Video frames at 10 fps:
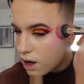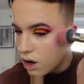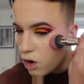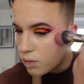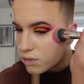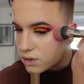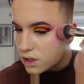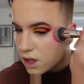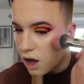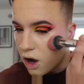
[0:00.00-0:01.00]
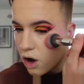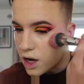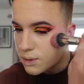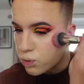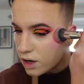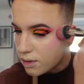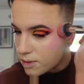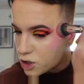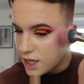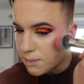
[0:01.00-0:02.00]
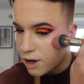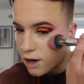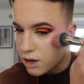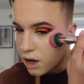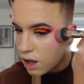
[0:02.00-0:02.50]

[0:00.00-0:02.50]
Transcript: onto the highest point of my cheekbone.